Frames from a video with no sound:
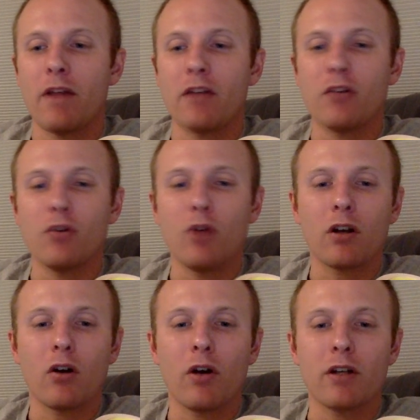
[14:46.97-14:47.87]
that
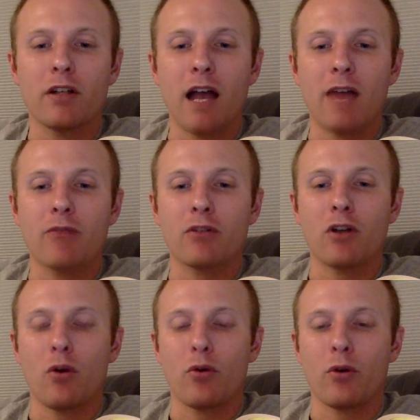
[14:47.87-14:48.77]
you are going to have
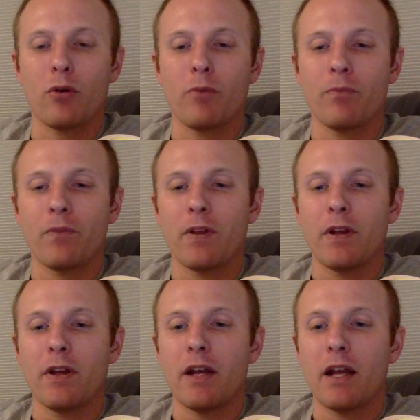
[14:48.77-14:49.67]
to go through.
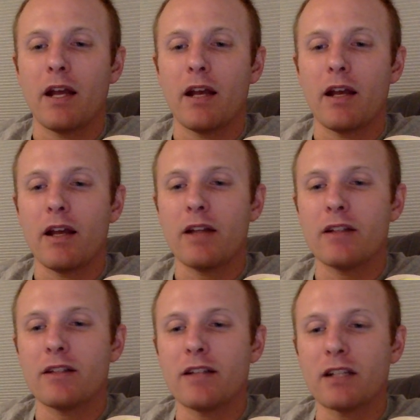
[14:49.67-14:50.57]

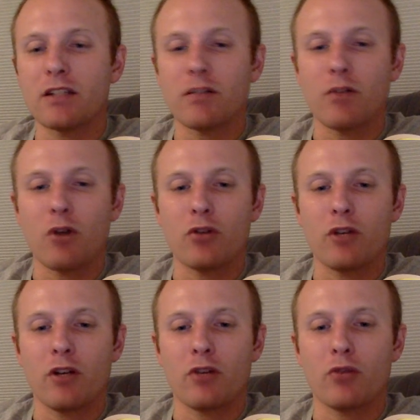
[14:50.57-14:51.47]
And six of
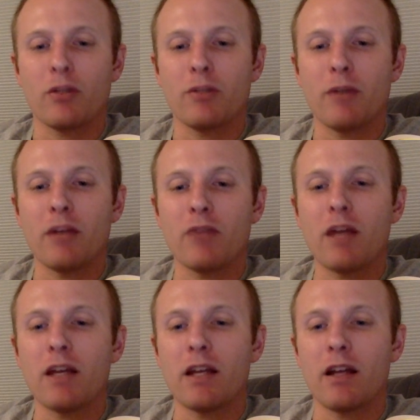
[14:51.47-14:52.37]
those years will be
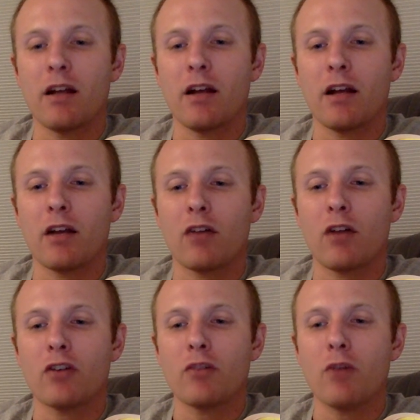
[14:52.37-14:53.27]
spent right here
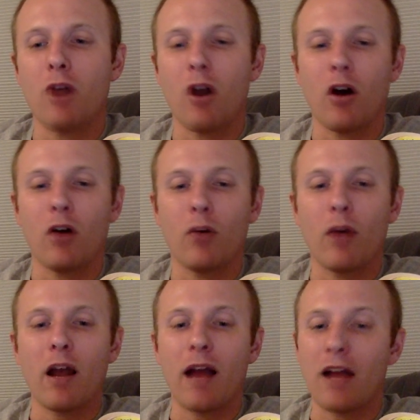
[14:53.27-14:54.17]
at Crunchem
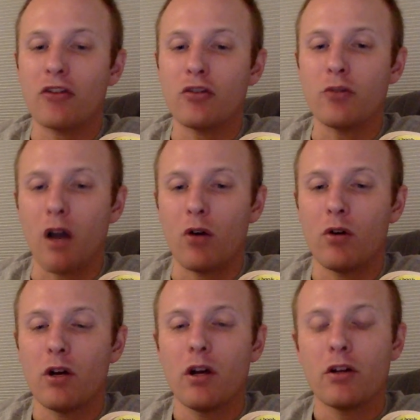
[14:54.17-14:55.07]
Hall, where, as you
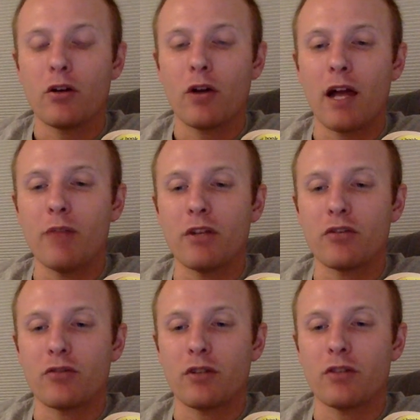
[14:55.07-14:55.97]
know, your
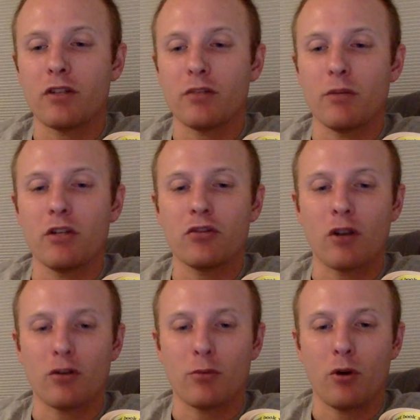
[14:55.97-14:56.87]
headmistress is
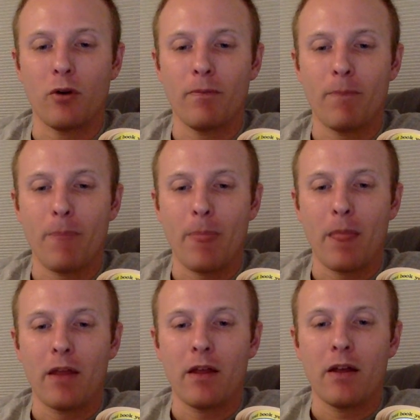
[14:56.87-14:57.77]
Miss Trunchbull.
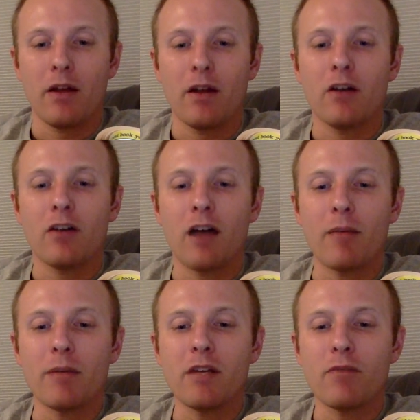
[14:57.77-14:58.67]

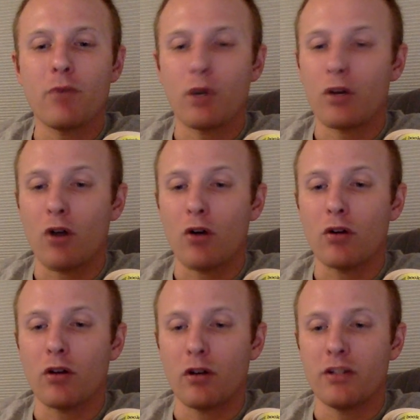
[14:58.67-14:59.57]
Let me, for your
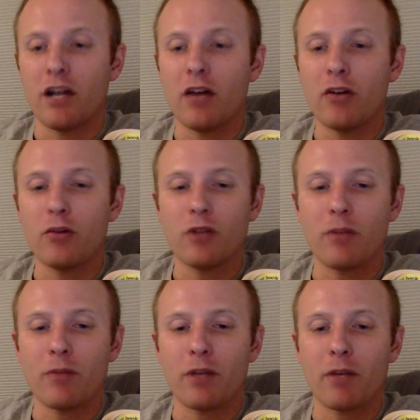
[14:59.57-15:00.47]
own good, tell you
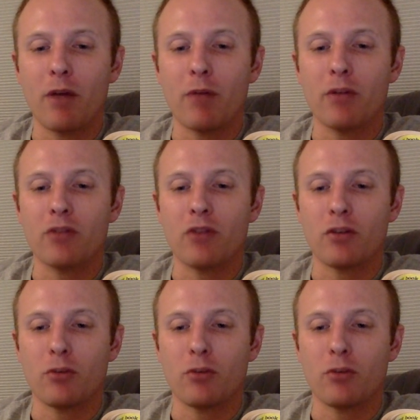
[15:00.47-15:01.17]
something about Miss